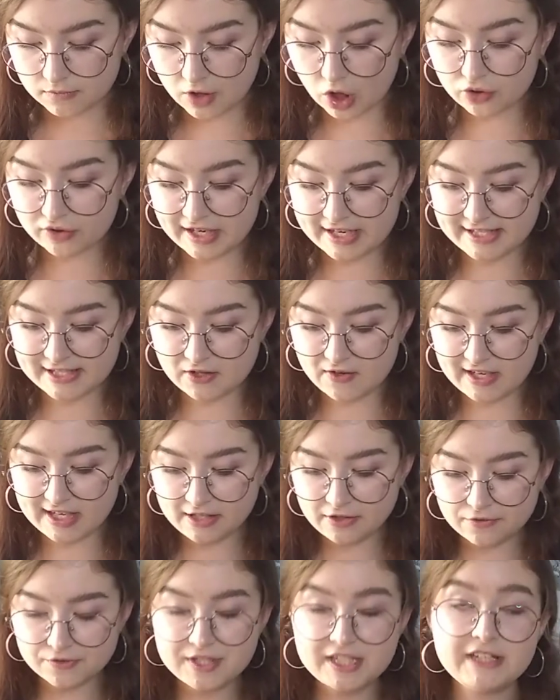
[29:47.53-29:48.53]
Okay, so you
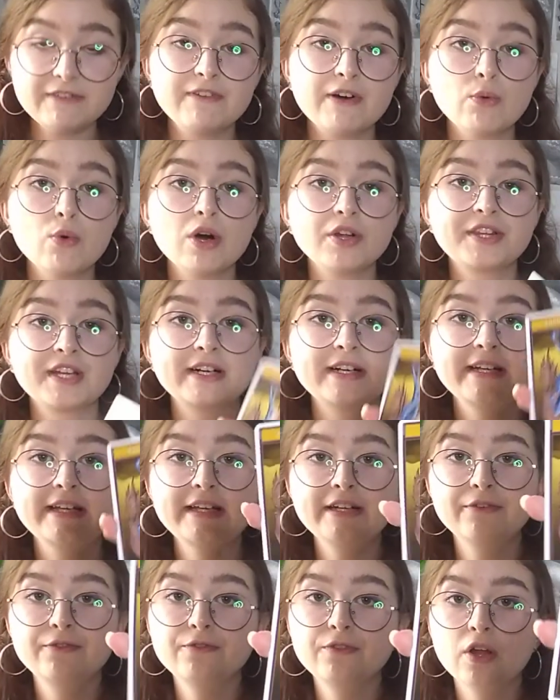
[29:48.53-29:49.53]
kind of see the water
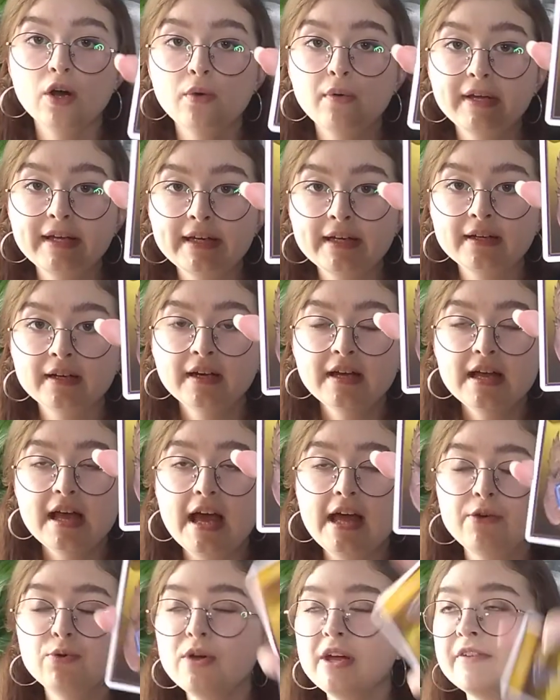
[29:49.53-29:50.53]
here flowing,
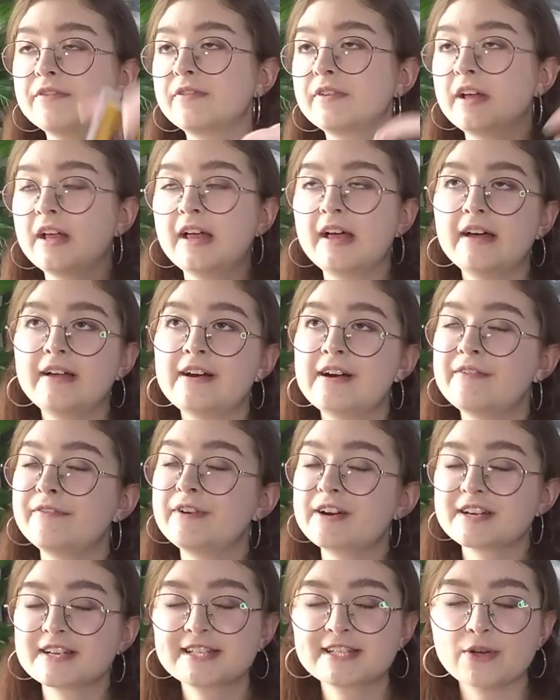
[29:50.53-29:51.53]
and we have a
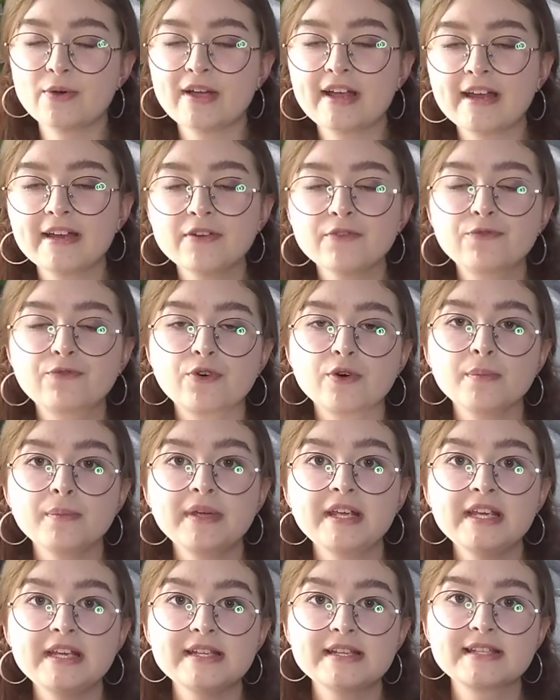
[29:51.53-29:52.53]
reverse. So kind of for
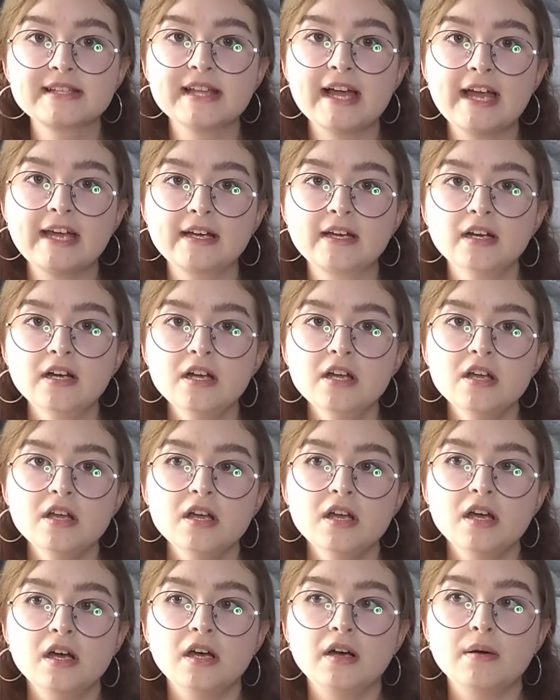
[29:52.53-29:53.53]
me it's like
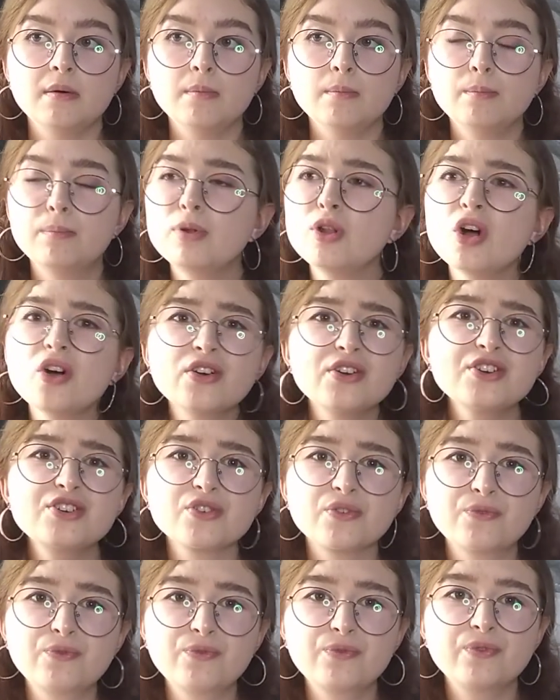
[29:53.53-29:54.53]
blockage
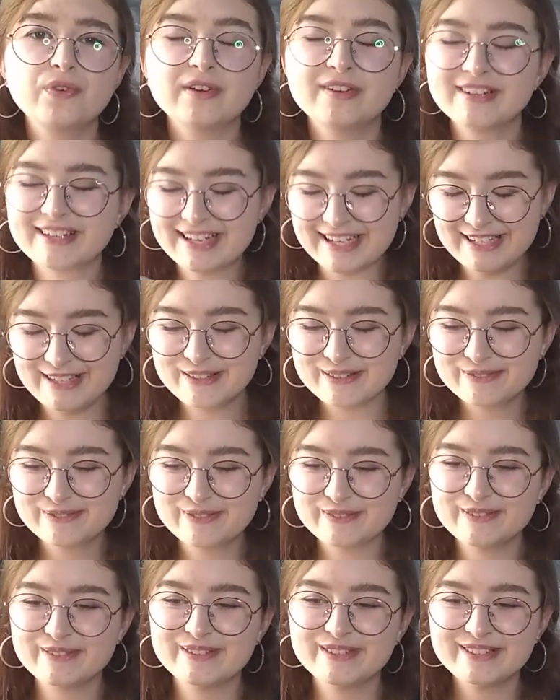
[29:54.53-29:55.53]
of kind of
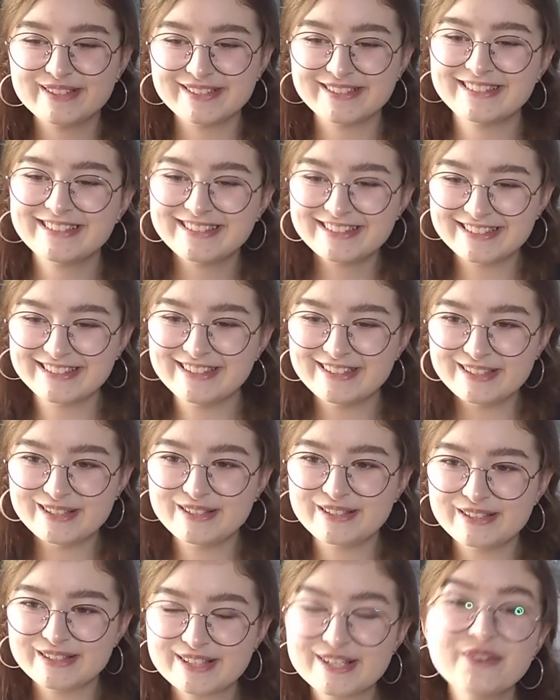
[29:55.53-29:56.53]

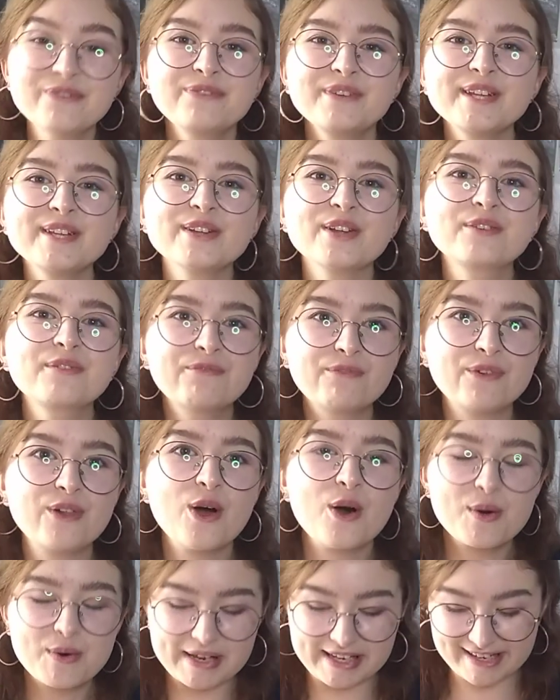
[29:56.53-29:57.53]
something not
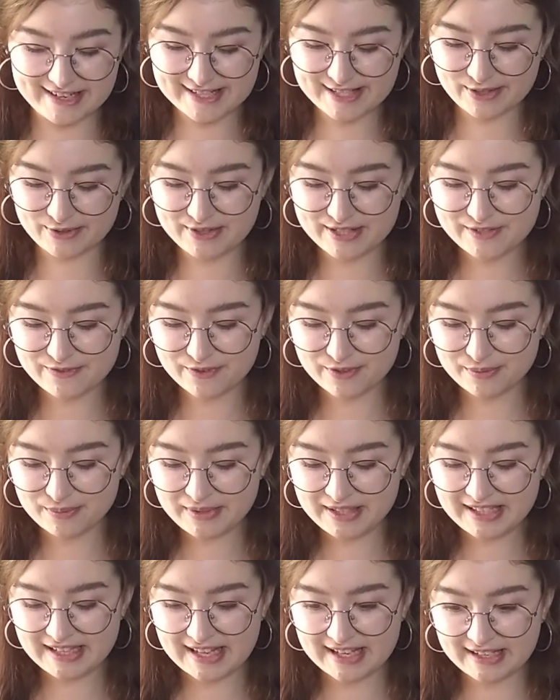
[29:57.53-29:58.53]
flowing. So it's for
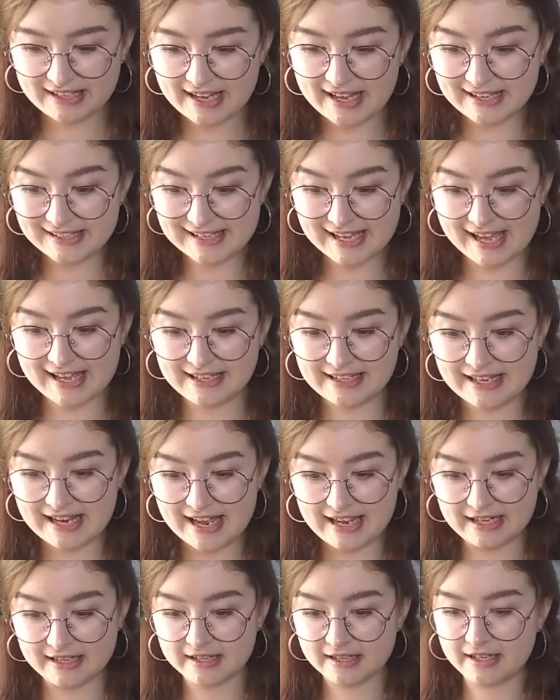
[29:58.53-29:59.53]
me like, again,
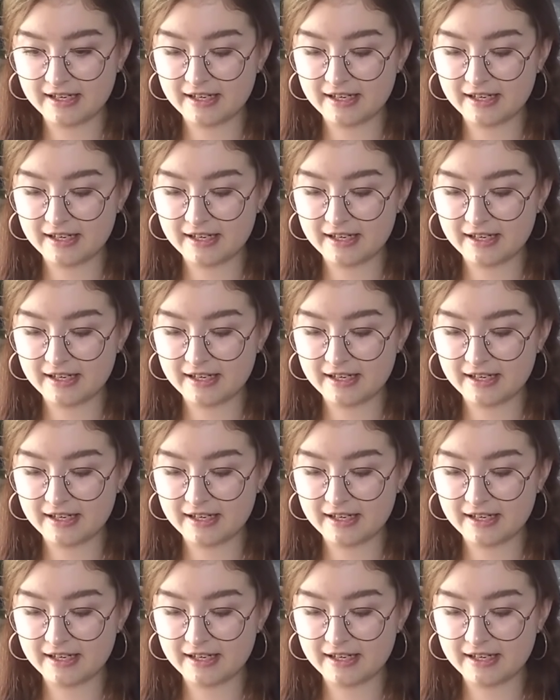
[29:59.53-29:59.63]
like